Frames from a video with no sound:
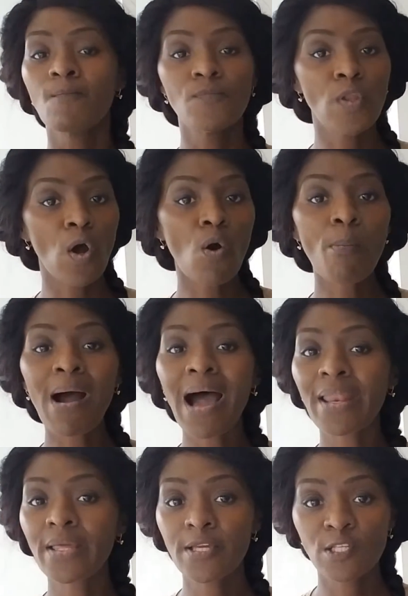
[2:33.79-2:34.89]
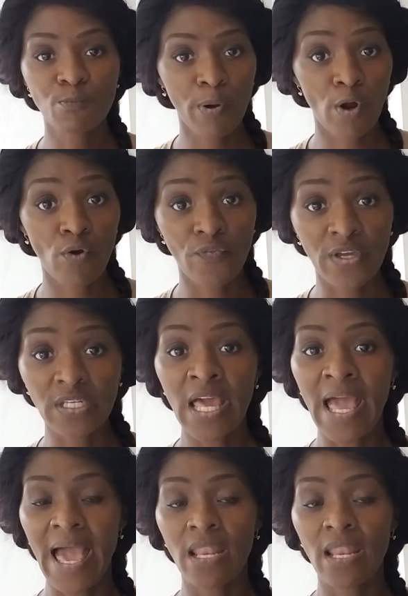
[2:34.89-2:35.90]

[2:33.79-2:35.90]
Nobody is perfect.